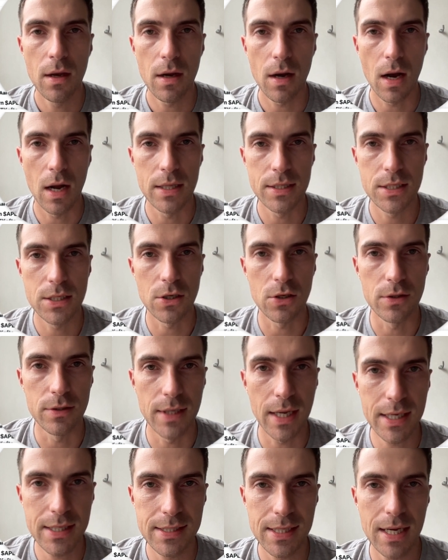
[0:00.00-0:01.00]
Until
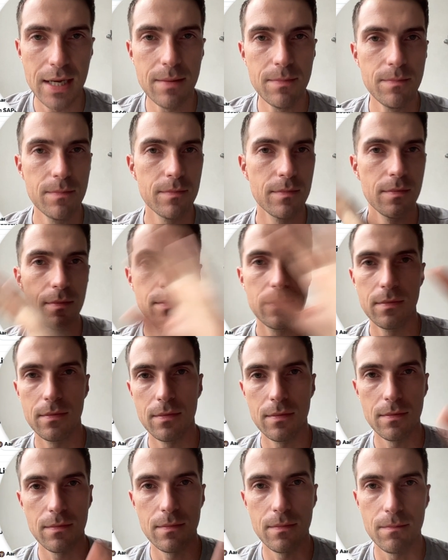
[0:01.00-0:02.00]
next time,
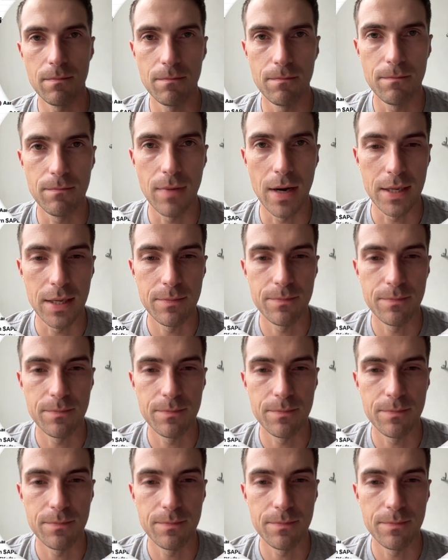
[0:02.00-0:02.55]
bye.